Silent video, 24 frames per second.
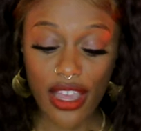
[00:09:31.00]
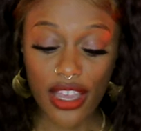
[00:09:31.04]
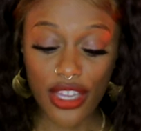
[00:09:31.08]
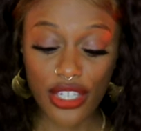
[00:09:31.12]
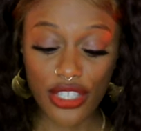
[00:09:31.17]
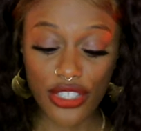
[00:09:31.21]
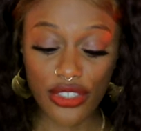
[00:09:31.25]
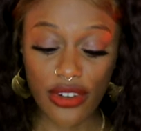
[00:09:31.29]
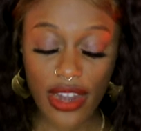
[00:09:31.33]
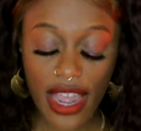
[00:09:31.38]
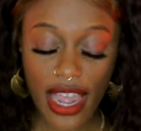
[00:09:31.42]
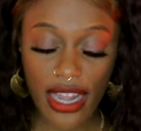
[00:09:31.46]

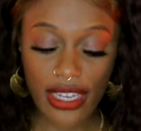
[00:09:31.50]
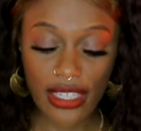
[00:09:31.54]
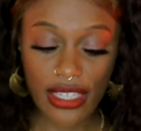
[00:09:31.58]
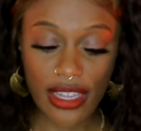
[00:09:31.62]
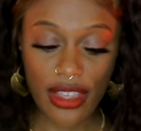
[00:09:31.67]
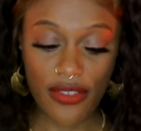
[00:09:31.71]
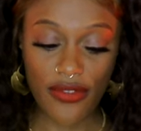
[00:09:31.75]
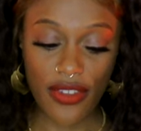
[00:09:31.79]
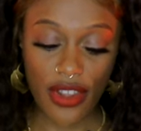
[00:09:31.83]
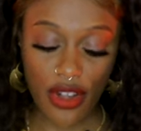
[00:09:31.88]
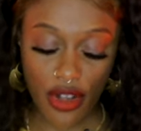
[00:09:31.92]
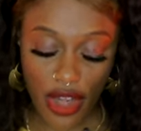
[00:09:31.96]

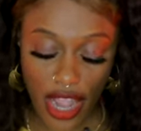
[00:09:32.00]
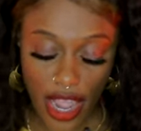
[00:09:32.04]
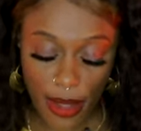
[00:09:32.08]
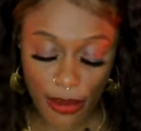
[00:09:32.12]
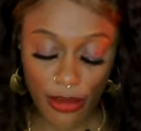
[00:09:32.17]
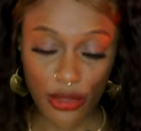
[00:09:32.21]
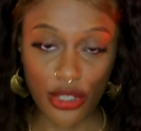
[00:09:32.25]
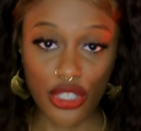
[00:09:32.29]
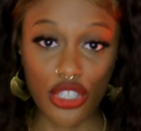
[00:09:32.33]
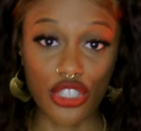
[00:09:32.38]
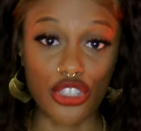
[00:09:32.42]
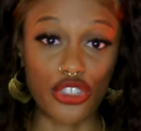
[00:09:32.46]
attractive and are
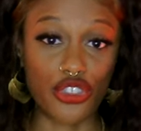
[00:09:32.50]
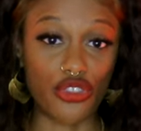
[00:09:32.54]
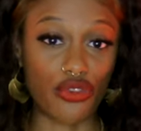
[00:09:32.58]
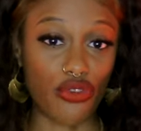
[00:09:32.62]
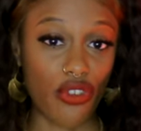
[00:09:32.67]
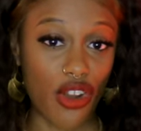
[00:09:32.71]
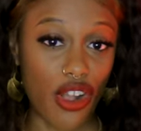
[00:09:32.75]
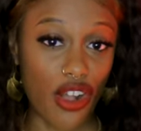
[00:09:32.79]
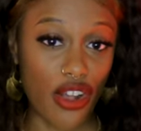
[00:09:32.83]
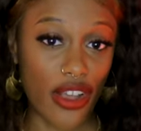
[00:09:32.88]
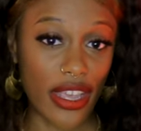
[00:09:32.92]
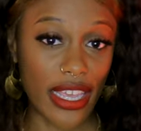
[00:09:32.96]
able to
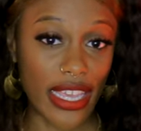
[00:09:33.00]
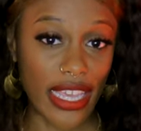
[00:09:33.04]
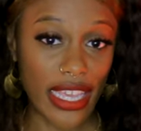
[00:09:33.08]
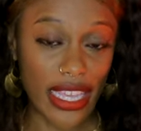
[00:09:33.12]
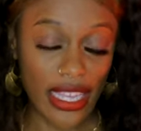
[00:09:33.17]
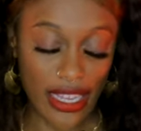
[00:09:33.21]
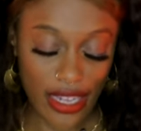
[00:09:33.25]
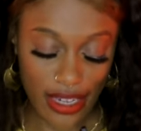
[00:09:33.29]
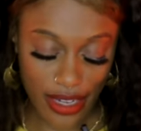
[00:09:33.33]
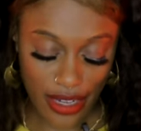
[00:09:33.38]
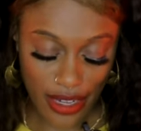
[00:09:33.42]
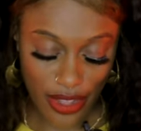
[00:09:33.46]
draw
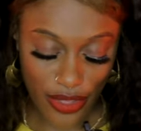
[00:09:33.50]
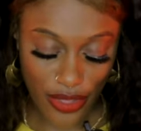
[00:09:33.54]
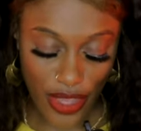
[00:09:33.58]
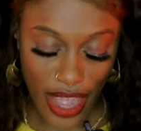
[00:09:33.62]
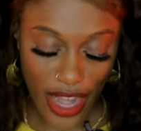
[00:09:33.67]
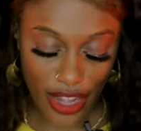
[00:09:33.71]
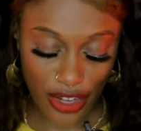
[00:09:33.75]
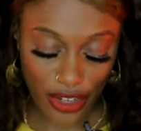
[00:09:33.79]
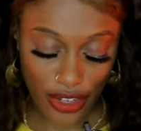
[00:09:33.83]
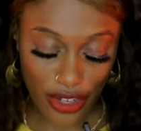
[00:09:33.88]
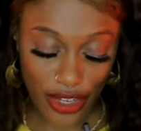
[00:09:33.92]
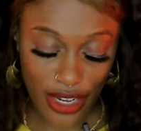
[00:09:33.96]
in
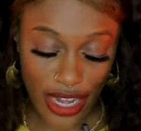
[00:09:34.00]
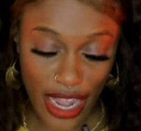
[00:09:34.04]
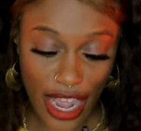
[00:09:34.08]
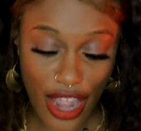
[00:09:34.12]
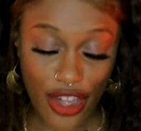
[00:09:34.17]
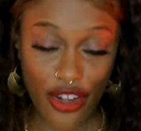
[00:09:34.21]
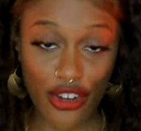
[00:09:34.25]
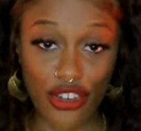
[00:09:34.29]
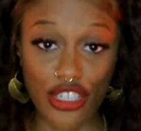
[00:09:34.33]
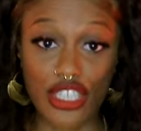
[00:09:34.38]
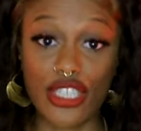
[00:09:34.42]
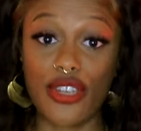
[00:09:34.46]
that good
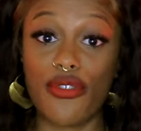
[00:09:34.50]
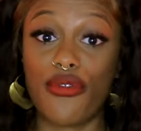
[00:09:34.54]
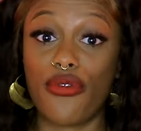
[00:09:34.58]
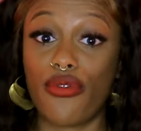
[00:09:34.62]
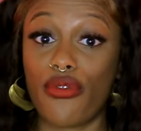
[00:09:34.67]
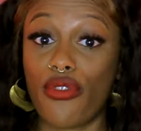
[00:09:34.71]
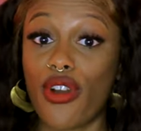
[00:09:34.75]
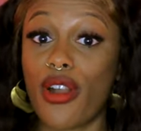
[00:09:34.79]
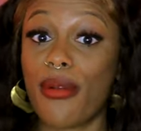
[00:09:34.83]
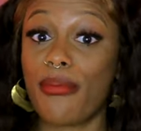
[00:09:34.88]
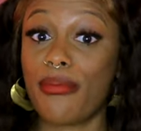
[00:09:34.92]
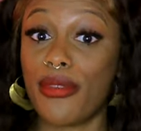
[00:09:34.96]
energy
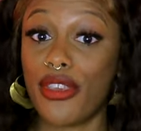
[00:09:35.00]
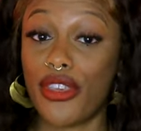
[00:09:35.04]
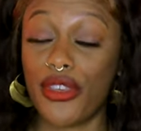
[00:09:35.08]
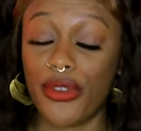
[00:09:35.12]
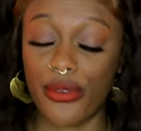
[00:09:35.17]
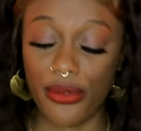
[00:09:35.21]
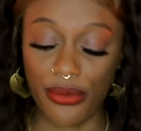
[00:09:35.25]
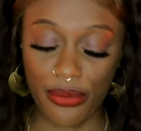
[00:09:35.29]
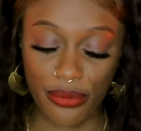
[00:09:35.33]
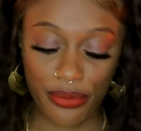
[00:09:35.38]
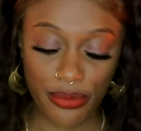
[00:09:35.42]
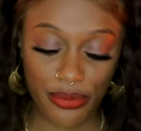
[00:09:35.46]
from you?